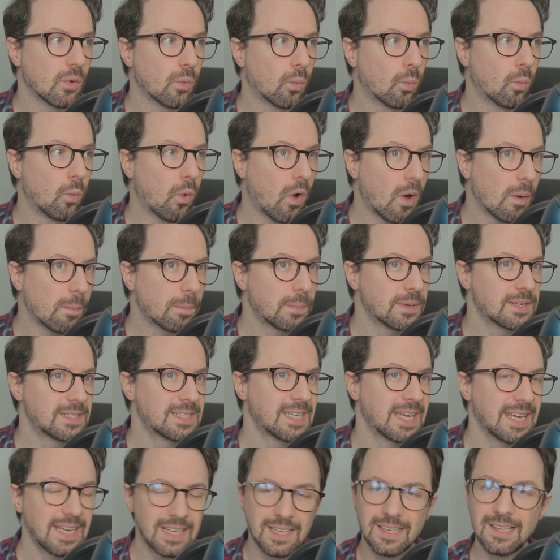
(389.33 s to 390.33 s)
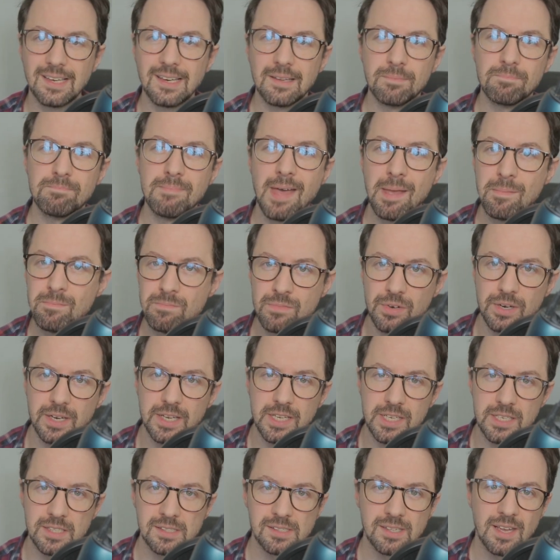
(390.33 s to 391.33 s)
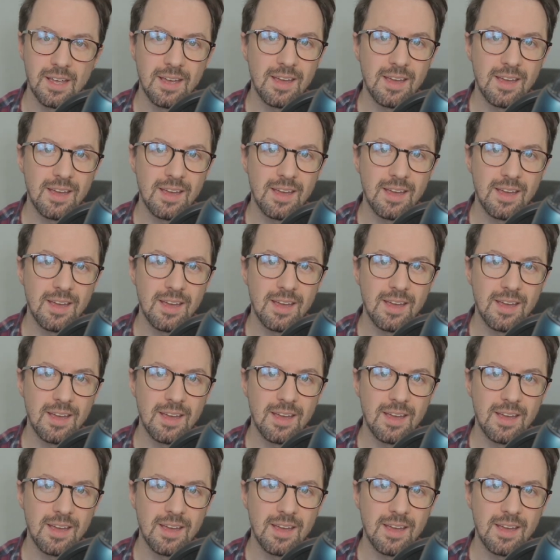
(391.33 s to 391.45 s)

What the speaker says: what particular memories